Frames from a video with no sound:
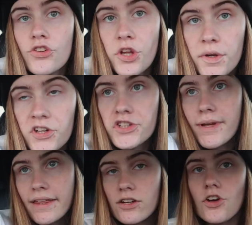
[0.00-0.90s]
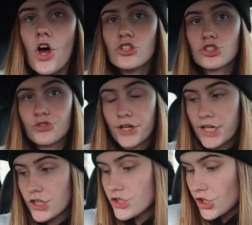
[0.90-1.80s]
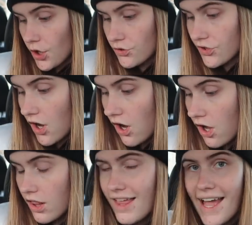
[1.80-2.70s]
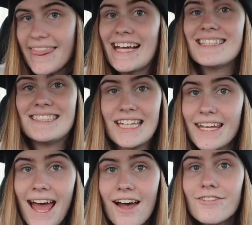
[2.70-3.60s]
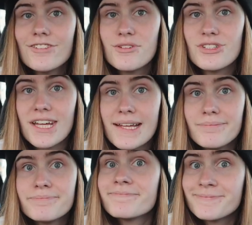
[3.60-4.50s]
So here's my little Trader Joe's haul. They didn't have sushi.